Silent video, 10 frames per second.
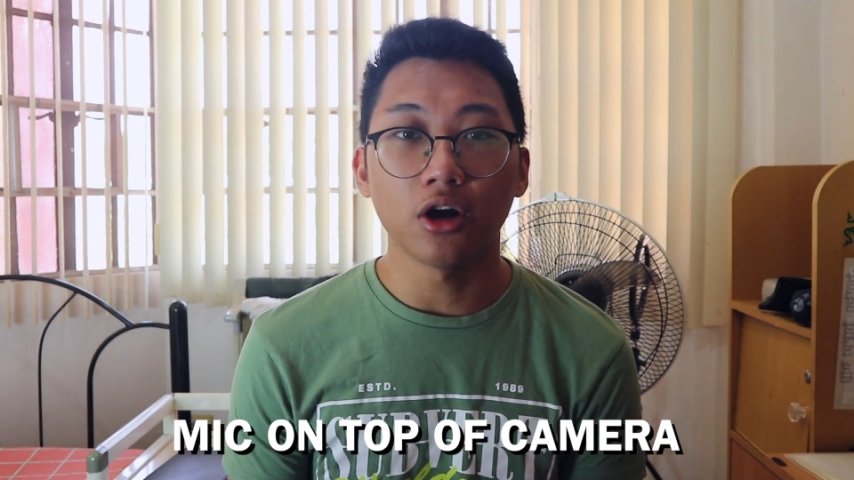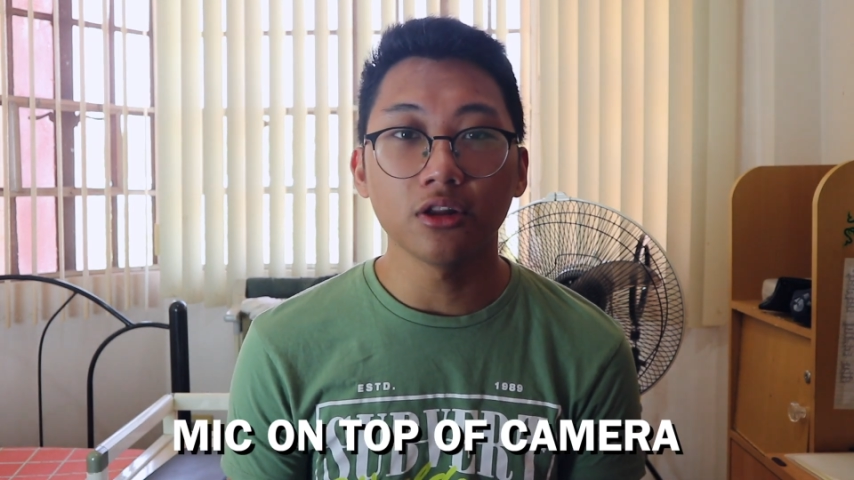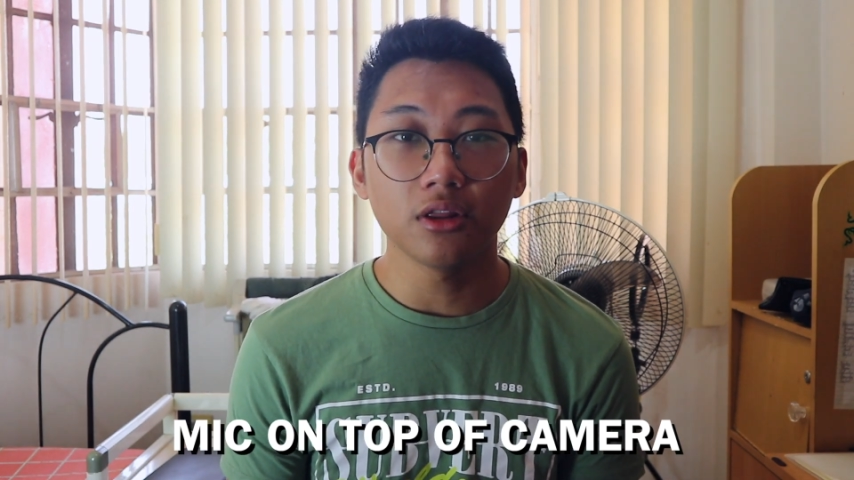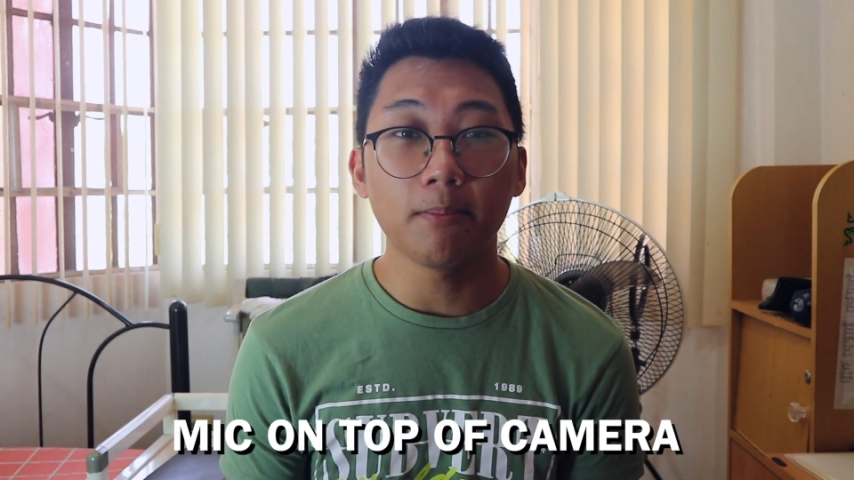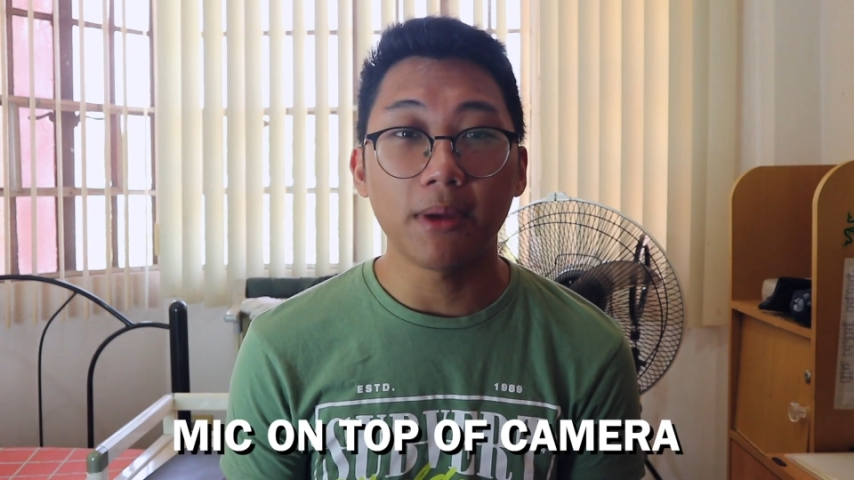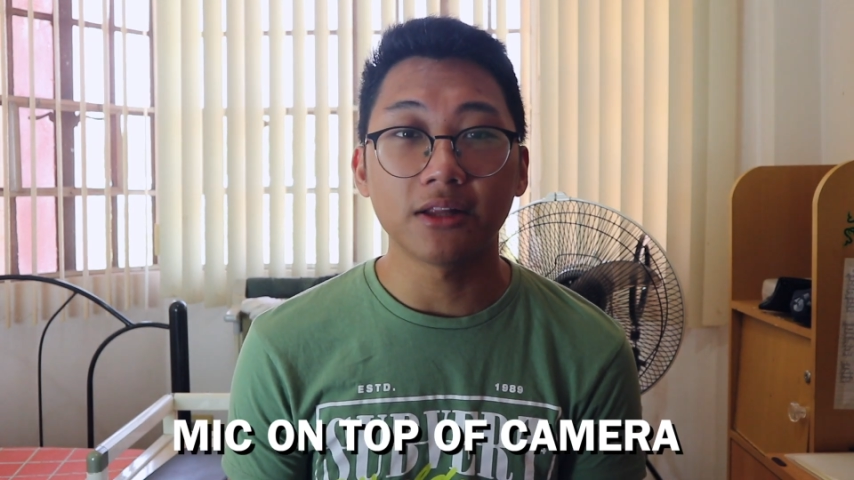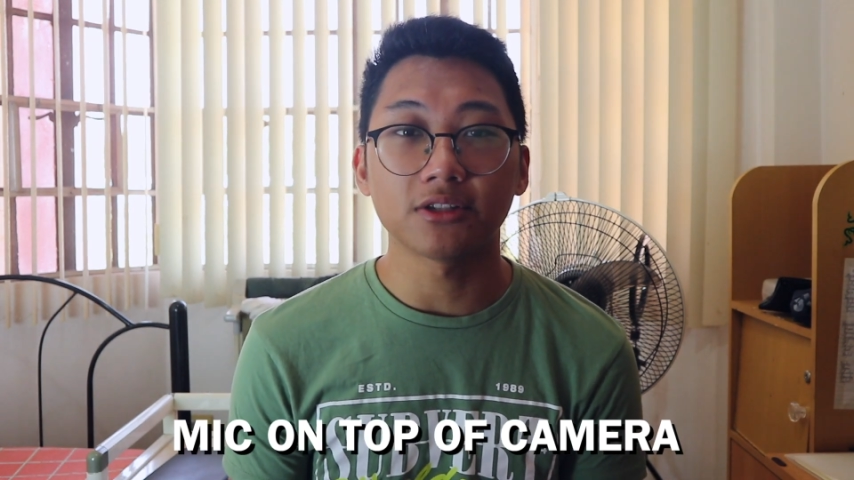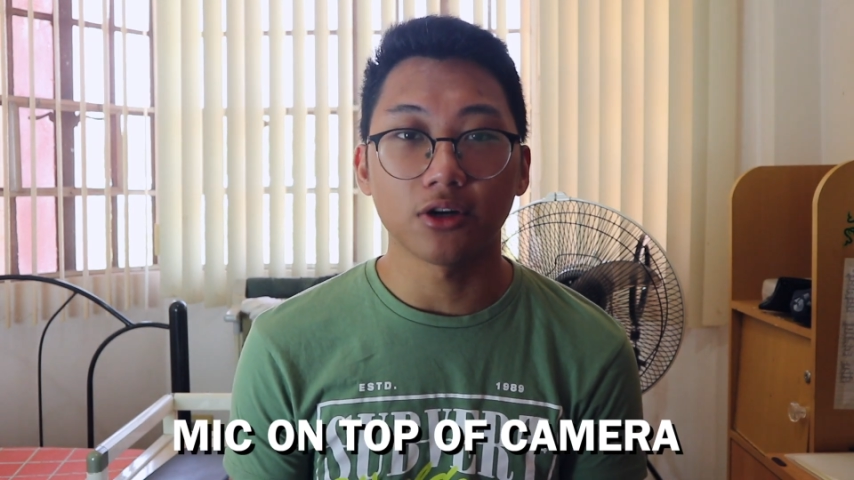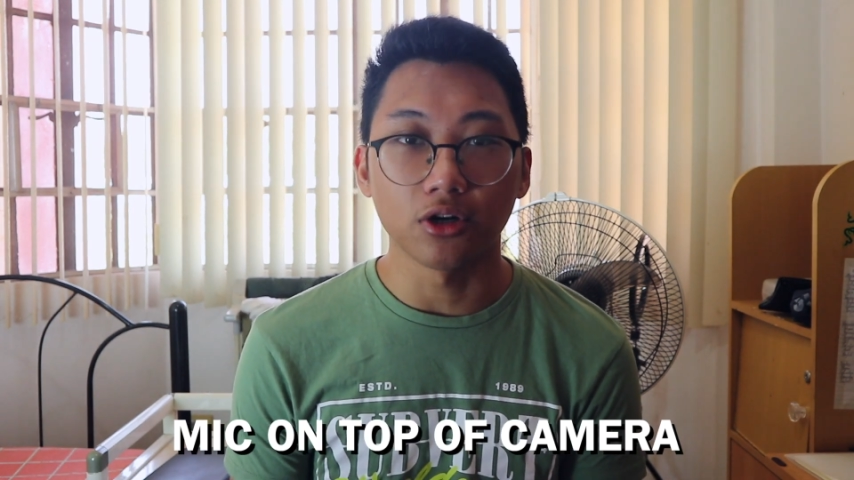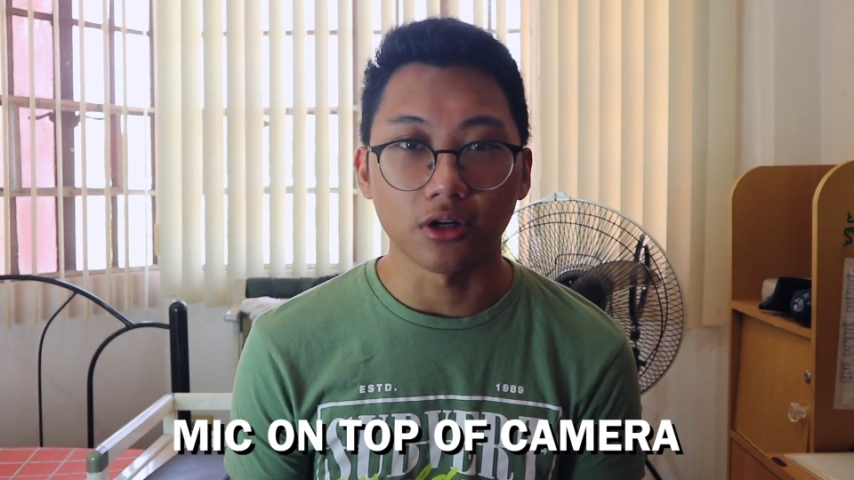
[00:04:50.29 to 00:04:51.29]
on the bent
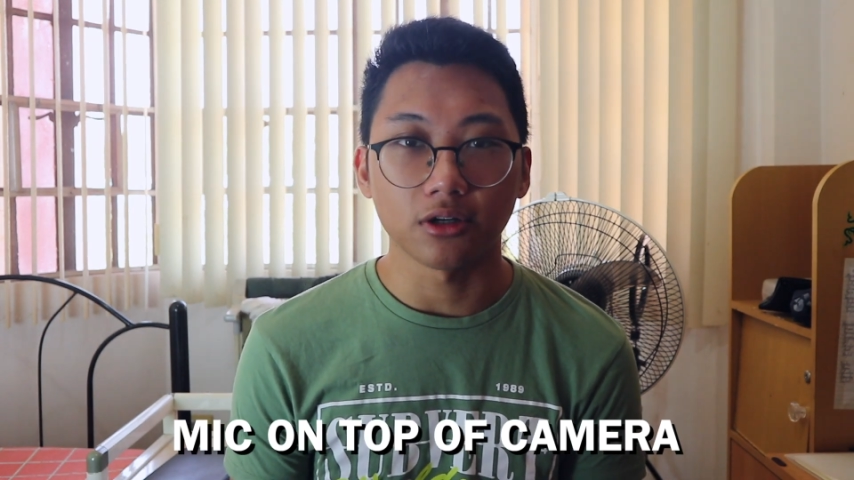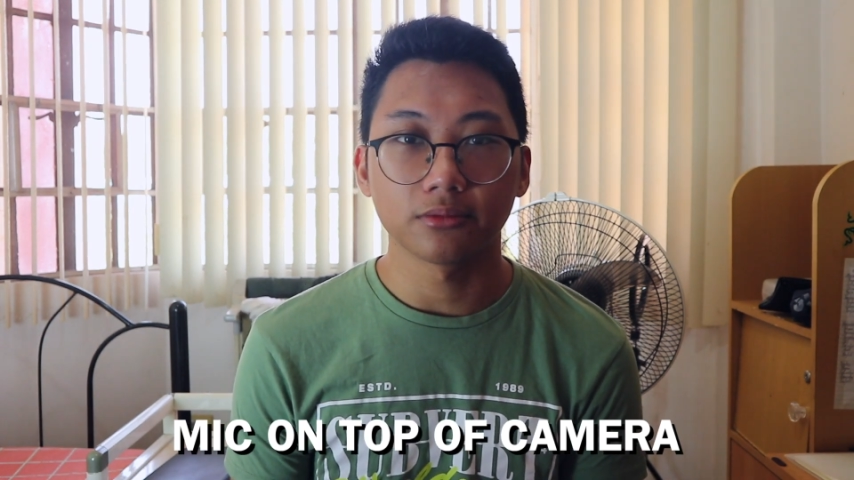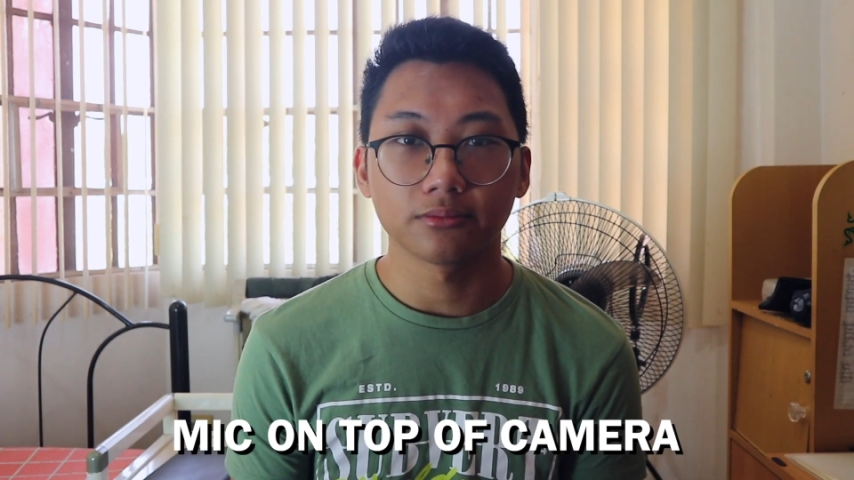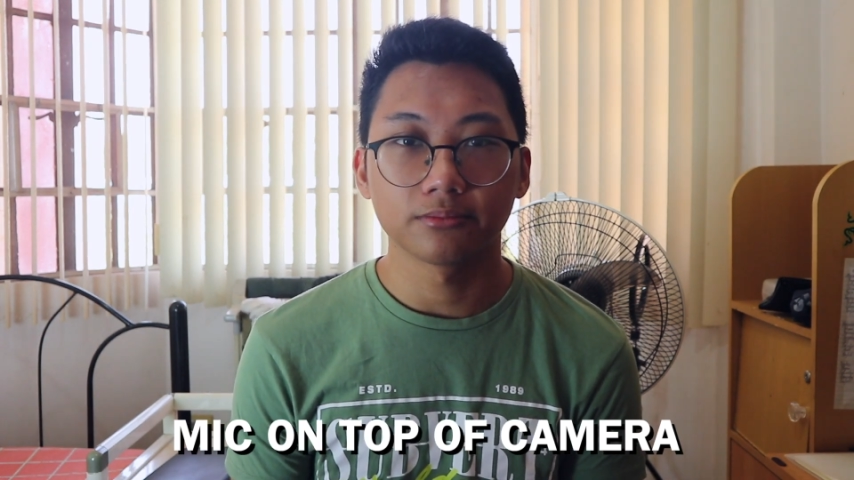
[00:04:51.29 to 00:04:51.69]
hook.